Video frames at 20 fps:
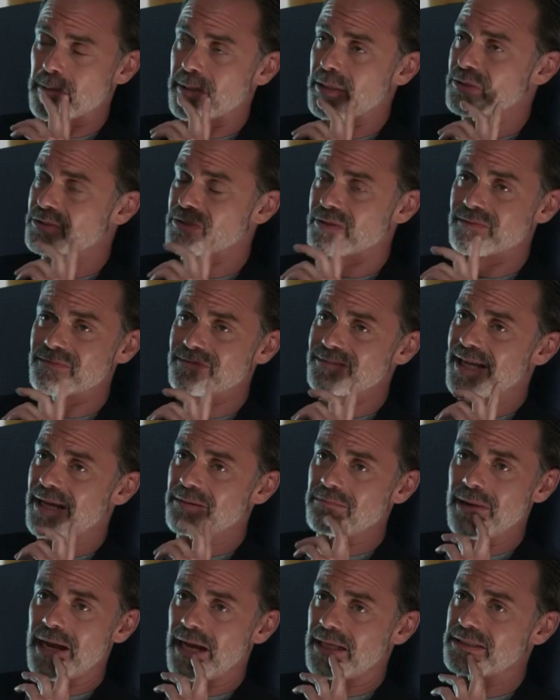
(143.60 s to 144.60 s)
But because of
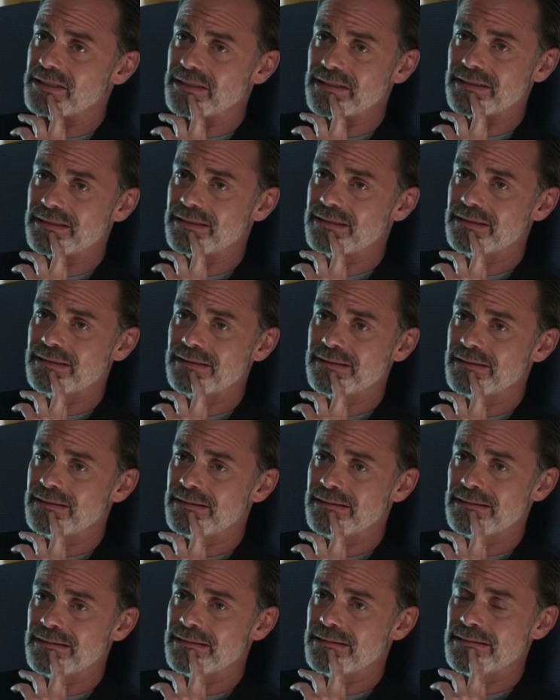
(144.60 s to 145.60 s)
that man,
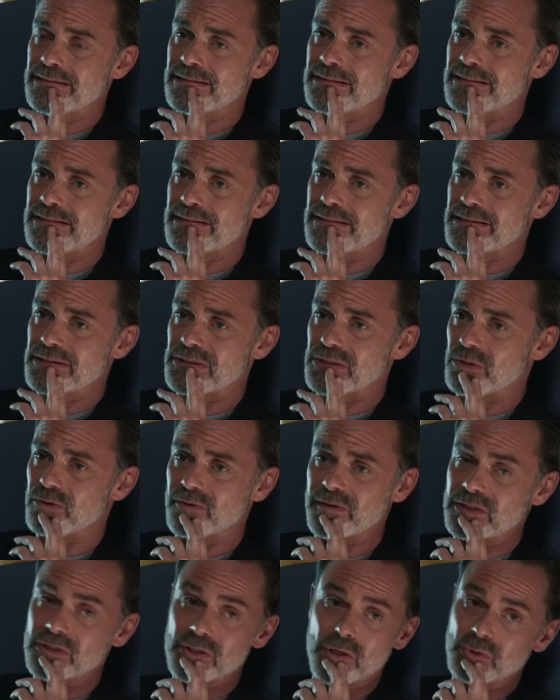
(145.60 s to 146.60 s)

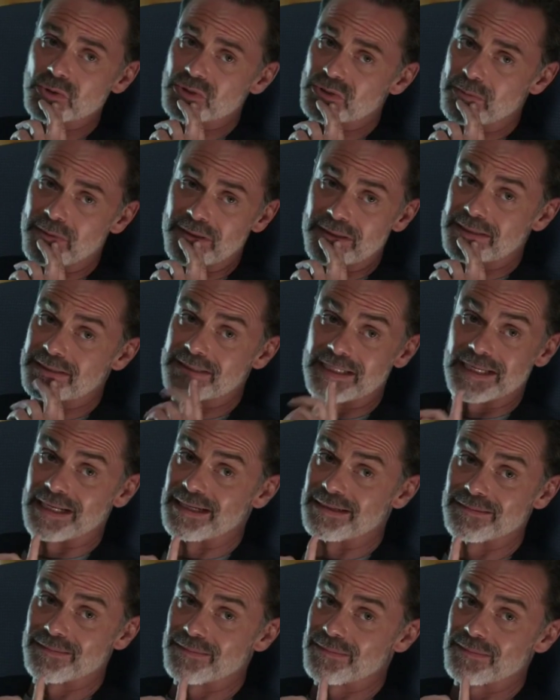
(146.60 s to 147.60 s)
you have had no stability,
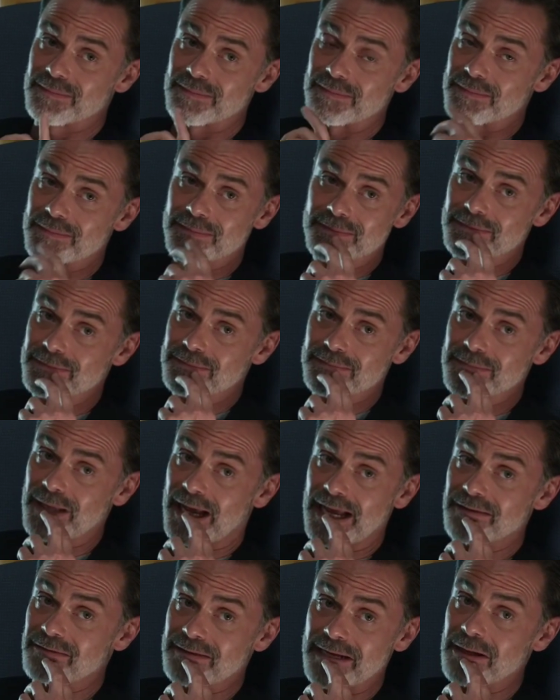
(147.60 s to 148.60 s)
and
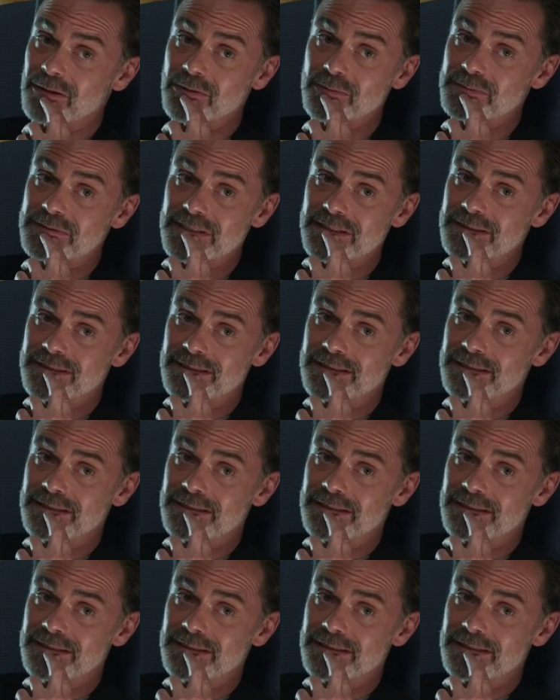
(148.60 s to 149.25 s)
I haven't helped.